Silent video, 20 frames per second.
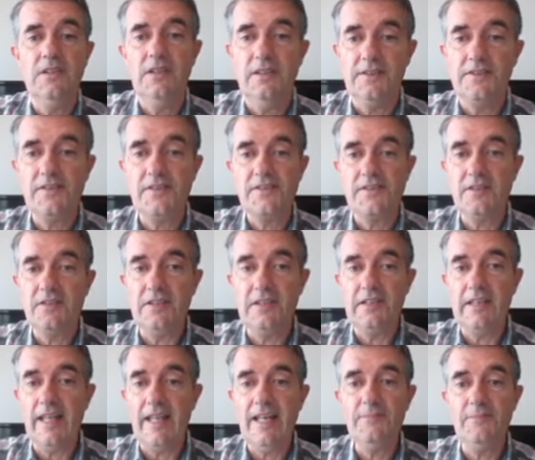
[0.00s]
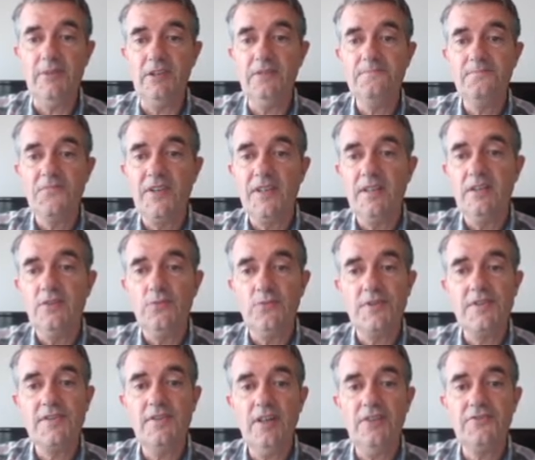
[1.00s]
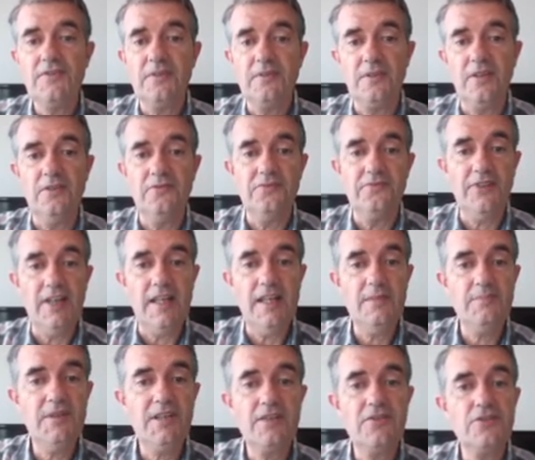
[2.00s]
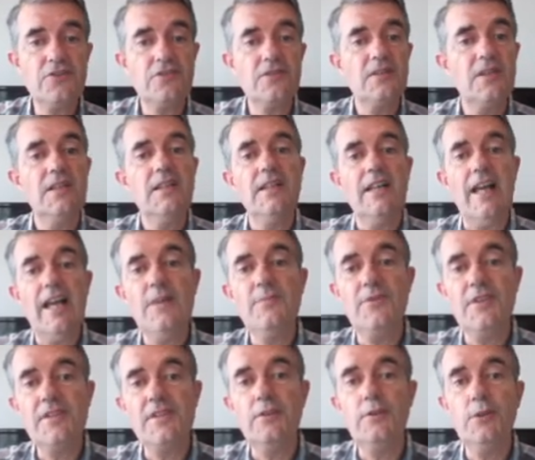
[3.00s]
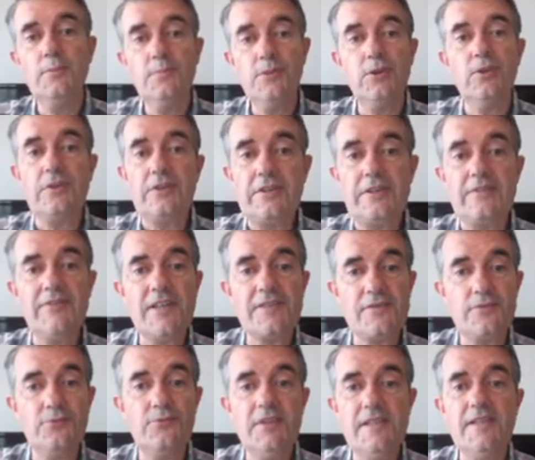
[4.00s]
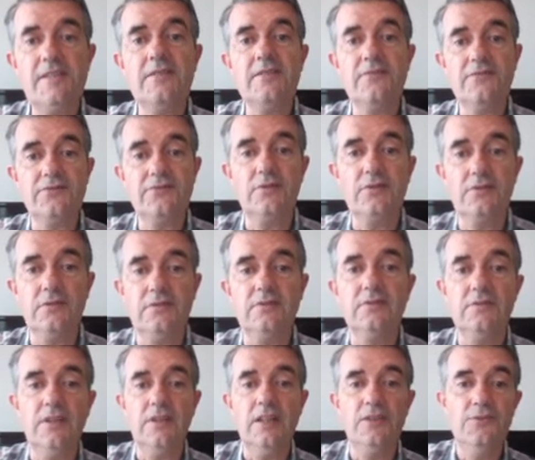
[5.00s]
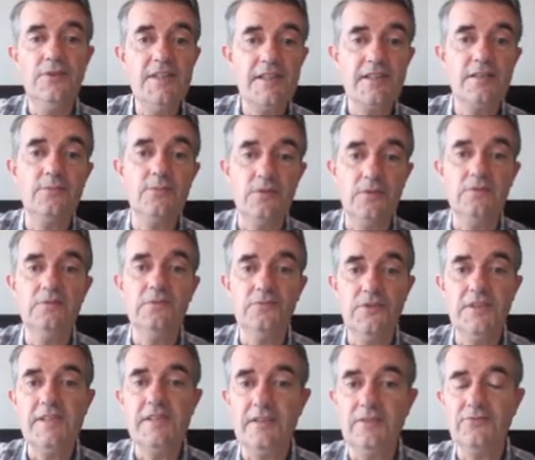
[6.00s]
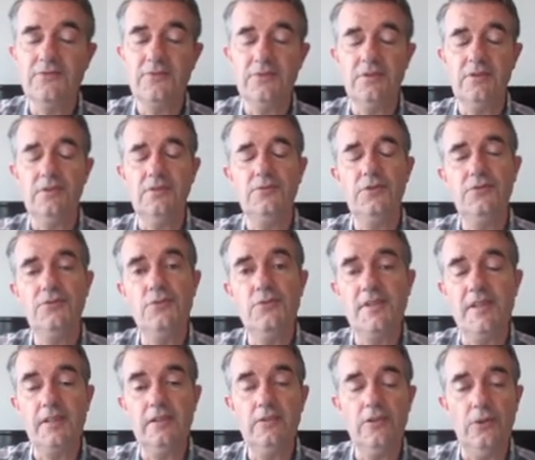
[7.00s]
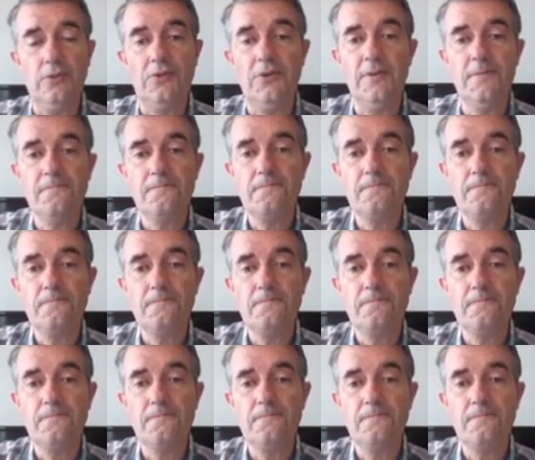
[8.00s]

concerning Emma was not unfair because Emma is unemployed, and that's a reasonable reason for refusing a loan.